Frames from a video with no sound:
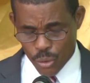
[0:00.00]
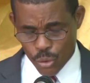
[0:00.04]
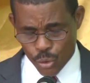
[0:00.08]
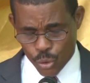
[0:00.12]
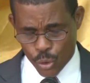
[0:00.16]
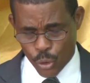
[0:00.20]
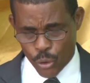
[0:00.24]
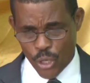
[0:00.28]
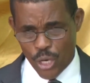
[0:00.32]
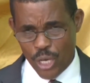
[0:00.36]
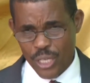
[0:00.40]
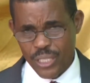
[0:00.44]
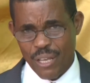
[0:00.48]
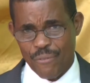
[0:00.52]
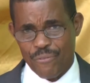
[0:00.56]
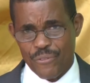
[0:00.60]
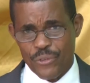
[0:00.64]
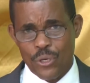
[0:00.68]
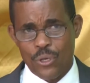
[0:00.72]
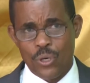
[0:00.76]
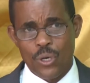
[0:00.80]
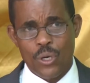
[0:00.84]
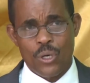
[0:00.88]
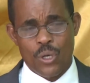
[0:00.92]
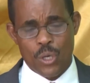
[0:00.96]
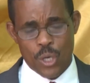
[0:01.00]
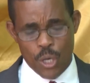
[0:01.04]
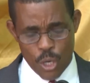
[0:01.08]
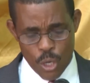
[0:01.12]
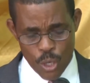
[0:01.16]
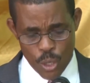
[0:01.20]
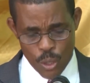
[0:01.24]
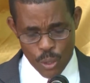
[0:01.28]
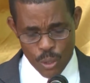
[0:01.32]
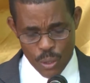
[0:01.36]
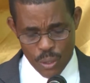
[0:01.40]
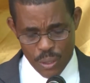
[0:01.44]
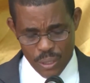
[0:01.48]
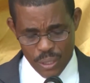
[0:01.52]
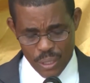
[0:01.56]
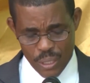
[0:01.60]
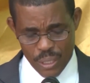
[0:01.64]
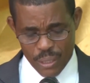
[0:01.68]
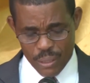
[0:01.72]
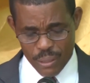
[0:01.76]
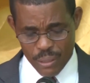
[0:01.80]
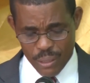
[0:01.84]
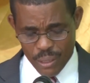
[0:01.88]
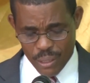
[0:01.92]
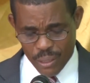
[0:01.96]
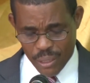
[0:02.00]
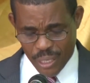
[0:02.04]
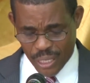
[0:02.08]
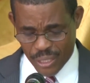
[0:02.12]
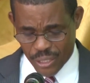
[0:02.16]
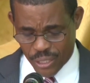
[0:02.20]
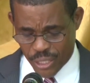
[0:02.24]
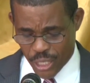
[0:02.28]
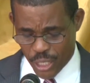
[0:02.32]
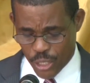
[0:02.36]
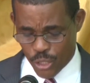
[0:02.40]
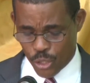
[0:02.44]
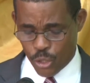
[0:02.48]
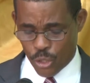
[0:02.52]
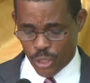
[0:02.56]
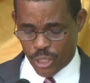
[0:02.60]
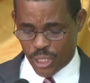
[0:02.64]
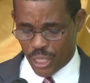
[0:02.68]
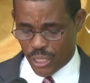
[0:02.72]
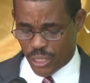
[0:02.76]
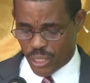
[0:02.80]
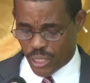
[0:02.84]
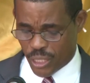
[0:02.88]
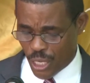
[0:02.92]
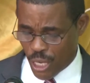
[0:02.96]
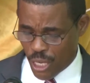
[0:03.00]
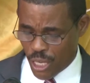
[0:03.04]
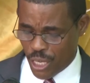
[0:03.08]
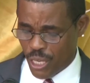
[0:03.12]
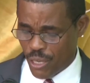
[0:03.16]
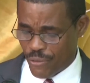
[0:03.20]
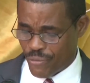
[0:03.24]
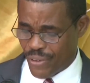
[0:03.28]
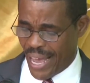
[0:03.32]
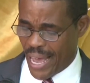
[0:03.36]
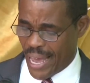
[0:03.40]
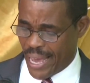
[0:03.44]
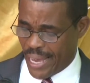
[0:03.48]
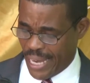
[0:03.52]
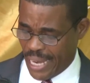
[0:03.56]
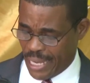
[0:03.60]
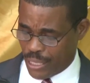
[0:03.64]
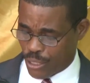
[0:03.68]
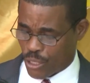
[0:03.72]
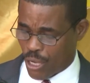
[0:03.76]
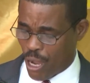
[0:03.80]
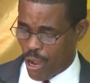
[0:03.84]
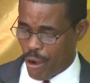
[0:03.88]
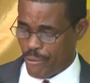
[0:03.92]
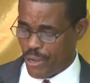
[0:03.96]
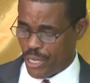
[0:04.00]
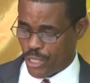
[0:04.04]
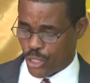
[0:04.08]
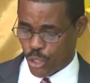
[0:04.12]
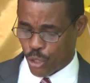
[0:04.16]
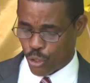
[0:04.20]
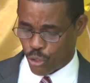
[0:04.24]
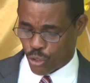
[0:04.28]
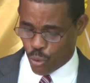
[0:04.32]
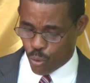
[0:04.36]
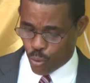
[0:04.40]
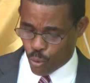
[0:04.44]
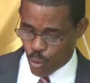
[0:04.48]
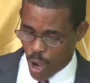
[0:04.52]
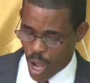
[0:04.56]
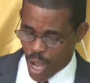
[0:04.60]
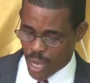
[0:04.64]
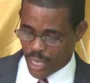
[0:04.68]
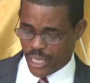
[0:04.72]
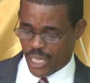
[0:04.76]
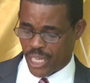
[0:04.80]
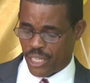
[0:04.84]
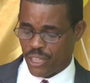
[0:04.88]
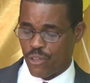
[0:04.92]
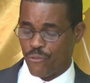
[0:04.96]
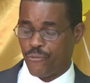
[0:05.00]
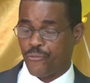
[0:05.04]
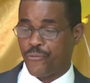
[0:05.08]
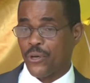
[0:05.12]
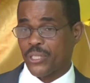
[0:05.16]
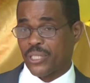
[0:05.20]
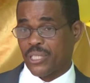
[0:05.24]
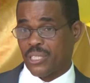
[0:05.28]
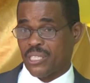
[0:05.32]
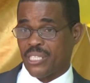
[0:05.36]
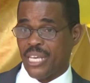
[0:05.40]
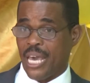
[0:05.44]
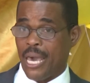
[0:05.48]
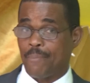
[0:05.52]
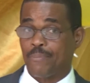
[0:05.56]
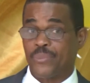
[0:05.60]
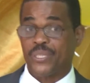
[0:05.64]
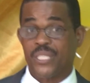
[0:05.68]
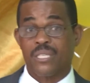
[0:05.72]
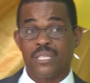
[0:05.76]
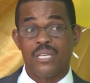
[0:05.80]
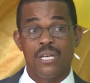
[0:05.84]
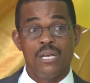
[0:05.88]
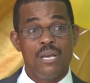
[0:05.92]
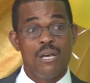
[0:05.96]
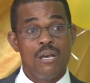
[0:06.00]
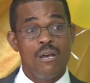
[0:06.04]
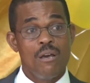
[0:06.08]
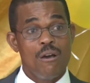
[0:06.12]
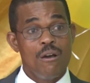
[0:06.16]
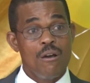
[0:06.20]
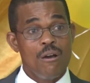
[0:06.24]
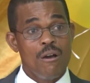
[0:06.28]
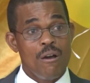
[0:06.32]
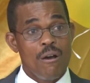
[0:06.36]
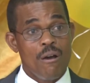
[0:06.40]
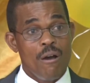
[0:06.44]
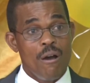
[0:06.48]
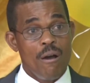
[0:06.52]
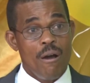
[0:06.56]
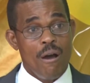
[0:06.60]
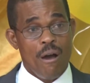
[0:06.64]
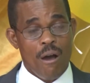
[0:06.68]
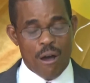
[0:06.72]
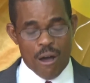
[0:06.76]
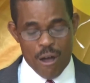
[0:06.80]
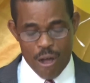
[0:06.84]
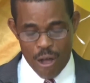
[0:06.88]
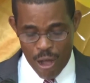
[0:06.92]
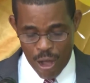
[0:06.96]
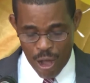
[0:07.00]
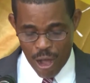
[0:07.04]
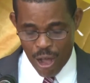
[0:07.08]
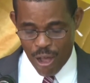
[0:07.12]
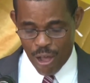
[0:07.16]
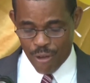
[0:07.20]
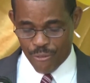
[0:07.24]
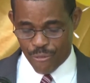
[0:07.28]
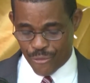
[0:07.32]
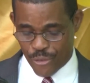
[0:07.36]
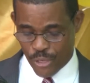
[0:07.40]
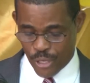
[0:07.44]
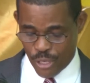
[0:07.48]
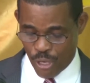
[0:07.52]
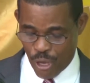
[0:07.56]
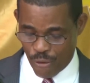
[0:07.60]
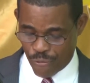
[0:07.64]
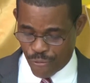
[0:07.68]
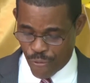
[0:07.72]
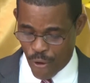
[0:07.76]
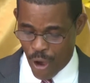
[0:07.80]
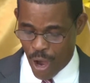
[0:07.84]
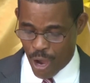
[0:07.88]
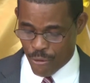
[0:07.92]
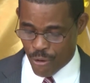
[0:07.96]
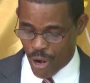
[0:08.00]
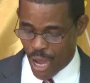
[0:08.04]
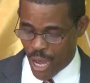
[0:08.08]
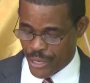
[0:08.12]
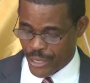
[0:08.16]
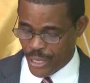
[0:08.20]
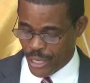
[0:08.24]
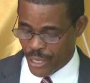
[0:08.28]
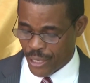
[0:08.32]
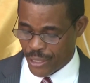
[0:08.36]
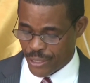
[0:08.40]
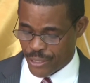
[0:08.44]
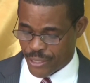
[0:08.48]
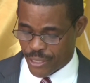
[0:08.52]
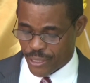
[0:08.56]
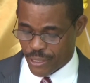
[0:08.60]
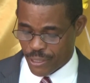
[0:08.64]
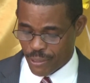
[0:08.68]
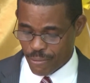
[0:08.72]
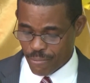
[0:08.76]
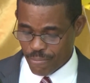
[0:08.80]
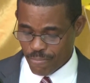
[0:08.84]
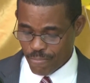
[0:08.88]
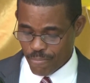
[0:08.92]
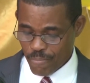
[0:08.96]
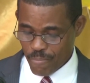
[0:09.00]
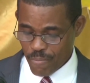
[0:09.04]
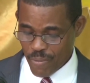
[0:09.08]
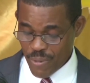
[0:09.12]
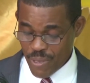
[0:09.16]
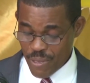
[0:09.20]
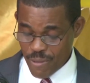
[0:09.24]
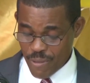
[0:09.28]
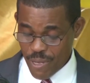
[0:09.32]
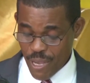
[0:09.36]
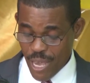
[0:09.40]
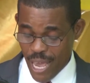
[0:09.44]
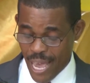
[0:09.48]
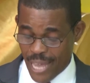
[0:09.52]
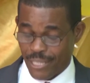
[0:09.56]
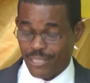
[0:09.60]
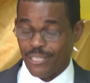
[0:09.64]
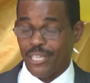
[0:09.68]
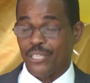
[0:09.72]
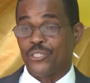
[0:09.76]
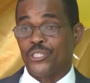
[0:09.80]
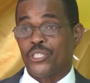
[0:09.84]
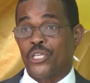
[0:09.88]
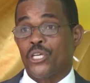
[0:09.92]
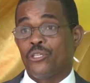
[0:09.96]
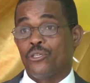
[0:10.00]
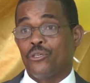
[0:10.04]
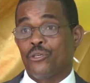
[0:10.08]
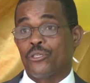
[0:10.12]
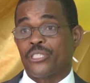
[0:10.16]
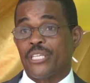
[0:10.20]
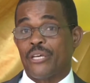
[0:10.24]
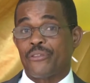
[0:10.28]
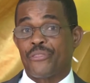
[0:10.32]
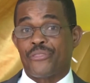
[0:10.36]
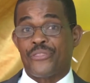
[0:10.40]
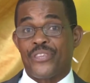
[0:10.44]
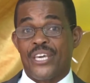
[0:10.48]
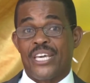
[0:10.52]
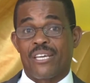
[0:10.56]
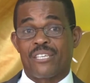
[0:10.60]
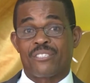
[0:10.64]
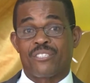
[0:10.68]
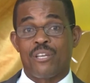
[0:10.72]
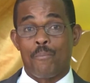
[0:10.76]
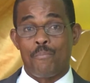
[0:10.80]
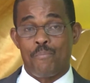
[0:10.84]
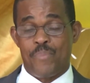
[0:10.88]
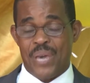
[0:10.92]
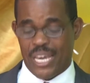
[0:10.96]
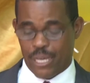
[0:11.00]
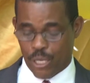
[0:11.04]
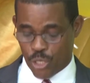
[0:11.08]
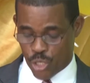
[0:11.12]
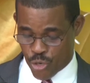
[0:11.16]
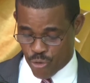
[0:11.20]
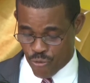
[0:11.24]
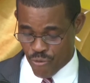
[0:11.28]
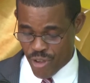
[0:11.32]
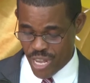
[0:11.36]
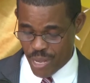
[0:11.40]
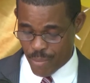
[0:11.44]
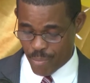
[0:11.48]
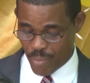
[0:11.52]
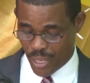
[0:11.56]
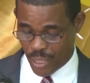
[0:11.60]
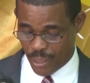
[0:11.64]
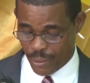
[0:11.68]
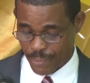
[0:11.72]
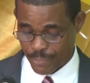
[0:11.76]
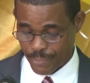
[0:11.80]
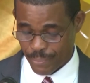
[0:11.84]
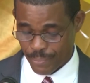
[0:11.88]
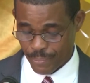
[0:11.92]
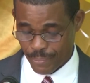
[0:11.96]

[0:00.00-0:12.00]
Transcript: To those of you who continue to serve, I encourage you to walk in the footsteps of your forerunners and continue to think the big dream.